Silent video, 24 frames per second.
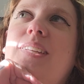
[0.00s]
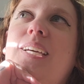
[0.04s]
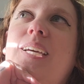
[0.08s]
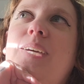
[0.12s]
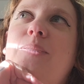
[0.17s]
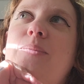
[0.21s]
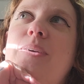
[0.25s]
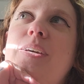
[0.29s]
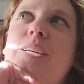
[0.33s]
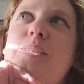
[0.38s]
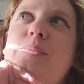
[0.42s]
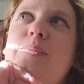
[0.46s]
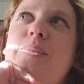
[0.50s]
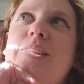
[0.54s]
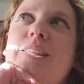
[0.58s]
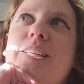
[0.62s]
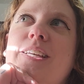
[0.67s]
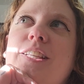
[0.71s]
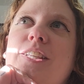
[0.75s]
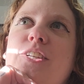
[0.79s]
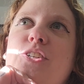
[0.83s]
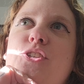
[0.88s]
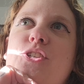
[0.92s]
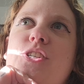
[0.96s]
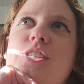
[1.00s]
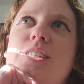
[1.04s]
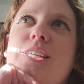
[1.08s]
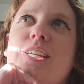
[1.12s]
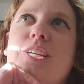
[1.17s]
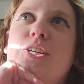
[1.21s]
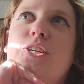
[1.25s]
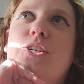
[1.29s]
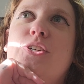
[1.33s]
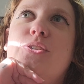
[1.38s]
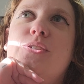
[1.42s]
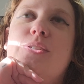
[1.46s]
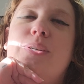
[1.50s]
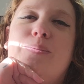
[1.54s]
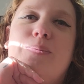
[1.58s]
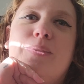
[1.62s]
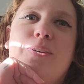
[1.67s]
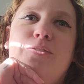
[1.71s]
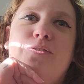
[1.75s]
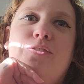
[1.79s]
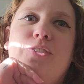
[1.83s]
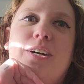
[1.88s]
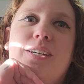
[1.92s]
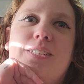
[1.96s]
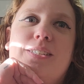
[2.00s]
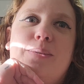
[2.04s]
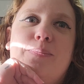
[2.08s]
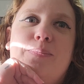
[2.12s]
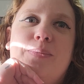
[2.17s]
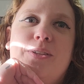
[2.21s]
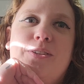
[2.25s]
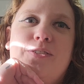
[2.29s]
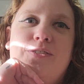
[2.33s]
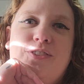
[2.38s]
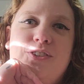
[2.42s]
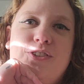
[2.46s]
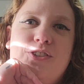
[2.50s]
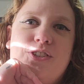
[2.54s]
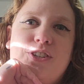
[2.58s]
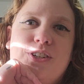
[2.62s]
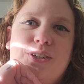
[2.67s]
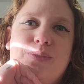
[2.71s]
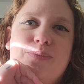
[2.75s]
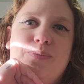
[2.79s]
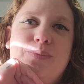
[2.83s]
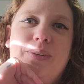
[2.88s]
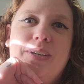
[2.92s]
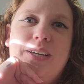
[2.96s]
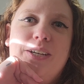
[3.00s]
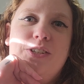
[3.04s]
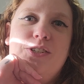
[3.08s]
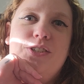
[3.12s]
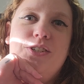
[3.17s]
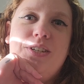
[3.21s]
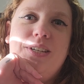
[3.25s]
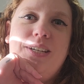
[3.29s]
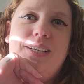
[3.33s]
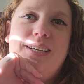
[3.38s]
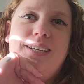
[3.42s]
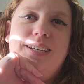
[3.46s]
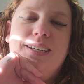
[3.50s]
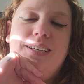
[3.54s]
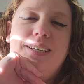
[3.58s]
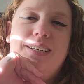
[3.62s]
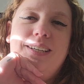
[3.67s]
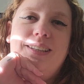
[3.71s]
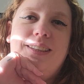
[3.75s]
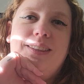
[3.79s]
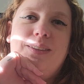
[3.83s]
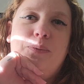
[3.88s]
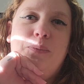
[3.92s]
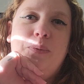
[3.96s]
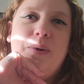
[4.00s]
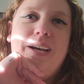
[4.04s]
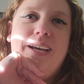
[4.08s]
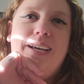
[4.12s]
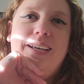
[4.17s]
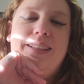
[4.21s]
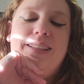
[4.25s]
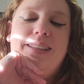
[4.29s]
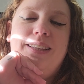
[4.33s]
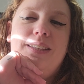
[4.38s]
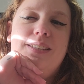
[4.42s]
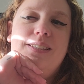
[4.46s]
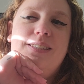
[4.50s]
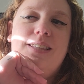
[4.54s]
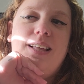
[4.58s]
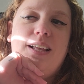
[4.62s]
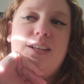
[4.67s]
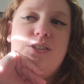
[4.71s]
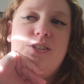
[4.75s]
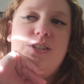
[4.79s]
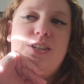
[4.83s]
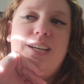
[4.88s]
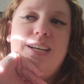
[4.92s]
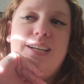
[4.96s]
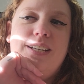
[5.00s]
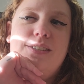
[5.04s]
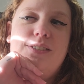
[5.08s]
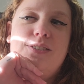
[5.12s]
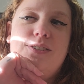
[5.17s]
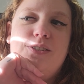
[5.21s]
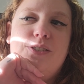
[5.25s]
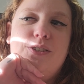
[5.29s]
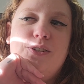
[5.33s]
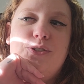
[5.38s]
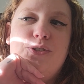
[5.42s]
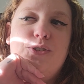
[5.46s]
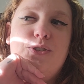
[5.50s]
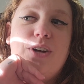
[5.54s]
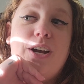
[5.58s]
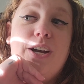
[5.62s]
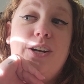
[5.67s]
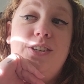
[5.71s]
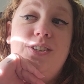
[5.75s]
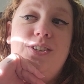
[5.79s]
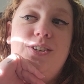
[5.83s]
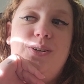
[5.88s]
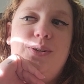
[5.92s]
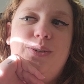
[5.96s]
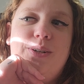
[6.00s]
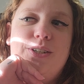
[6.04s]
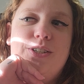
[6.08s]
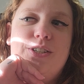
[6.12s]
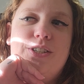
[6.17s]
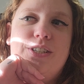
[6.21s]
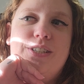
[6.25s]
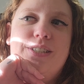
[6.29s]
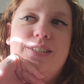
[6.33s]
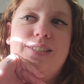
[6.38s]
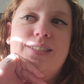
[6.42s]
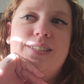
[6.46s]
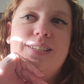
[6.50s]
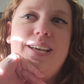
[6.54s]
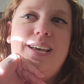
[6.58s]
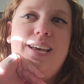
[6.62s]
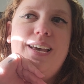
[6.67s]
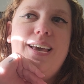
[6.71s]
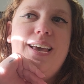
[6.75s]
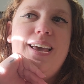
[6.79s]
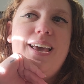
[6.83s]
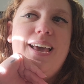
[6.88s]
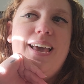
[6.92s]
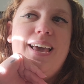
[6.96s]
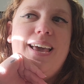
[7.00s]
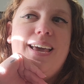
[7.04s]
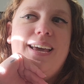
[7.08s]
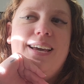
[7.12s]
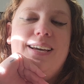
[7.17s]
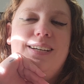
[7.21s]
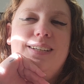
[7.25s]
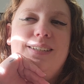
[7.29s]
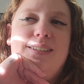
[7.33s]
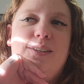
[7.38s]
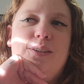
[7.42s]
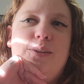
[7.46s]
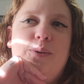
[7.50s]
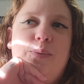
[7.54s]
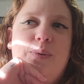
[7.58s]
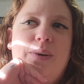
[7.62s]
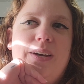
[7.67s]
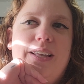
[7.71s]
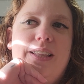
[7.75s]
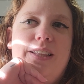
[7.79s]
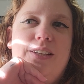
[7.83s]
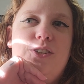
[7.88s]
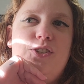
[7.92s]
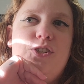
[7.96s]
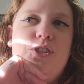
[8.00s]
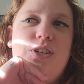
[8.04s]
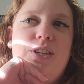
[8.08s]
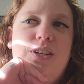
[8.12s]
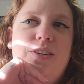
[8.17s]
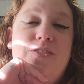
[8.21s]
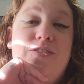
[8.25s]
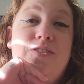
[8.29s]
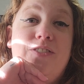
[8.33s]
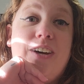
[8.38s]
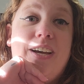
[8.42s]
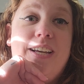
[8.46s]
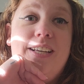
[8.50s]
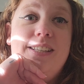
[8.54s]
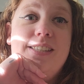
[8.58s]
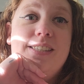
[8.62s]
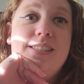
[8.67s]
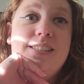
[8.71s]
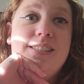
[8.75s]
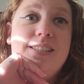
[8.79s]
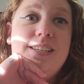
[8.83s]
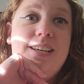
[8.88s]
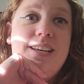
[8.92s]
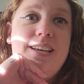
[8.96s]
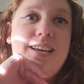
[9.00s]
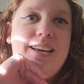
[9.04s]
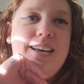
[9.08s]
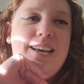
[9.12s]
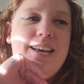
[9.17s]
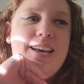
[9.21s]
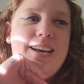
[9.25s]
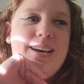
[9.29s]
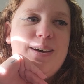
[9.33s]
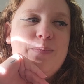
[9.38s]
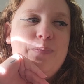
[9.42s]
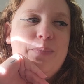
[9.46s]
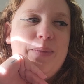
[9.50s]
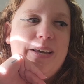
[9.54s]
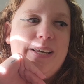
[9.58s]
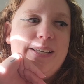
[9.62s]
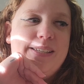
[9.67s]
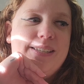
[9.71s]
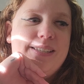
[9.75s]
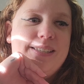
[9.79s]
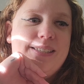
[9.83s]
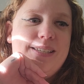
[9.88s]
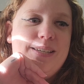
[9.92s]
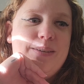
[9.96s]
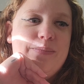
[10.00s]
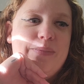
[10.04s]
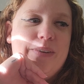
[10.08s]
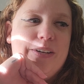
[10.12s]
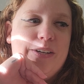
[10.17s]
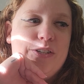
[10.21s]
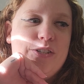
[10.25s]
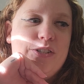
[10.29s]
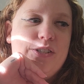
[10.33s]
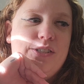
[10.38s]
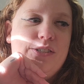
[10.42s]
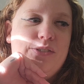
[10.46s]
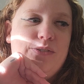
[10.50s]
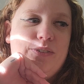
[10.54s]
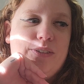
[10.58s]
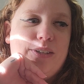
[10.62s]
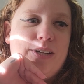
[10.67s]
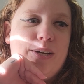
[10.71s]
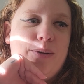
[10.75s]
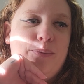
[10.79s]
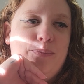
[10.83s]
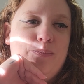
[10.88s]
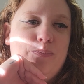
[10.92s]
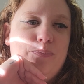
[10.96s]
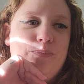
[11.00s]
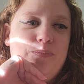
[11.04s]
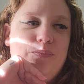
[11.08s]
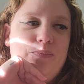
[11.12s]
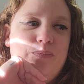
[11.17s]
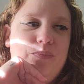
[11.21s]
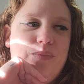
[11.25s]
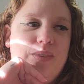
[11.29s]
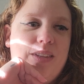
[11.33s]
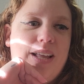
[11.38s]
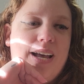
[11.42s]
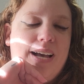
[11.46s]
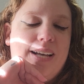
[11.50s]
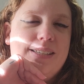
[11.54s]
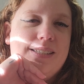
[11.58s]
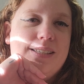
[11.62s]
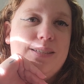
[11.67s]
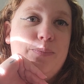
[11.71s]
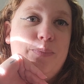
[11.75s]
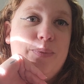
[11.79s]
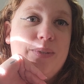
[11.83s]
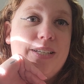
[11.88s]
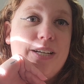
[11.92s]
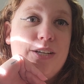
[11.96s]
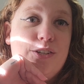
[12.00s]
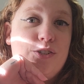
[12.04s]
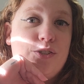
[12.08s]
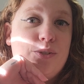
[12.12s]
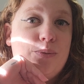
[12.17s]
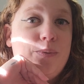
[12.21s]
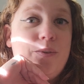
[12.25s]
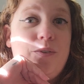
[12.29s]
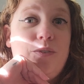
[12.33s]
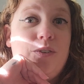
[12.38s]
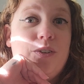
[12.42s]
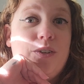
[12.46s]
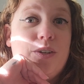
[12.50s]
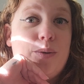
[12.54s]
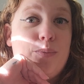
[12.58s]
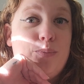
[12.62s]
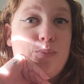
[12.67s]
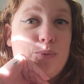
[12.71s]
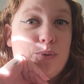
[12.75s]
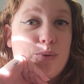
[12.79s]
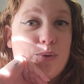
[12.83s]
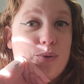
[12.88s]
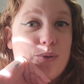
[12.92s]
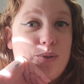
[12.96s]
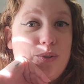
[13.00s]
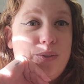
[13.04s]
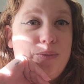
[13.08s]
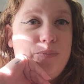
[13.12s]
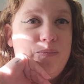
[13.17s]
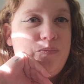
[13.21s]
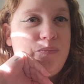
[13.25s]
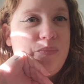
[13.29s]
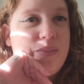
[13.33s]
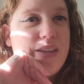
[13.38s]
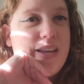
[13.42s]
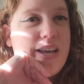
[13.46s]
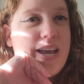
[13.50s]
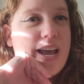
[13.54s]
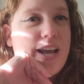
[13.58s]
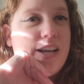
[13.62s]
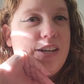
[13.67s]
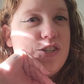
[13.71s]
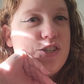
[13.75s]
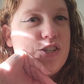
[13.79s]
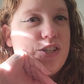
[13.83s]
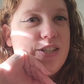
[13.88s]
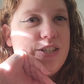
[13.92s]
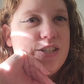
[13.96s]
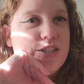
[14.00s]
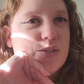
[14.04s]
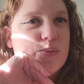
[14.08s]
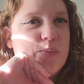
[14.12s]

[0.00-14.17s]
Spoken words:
makes me think that she's going to do something fucked up in the future because the way that she answers her strategy questions and the way that she fights makes it seem like she's really has the potential to be really brutal, and she just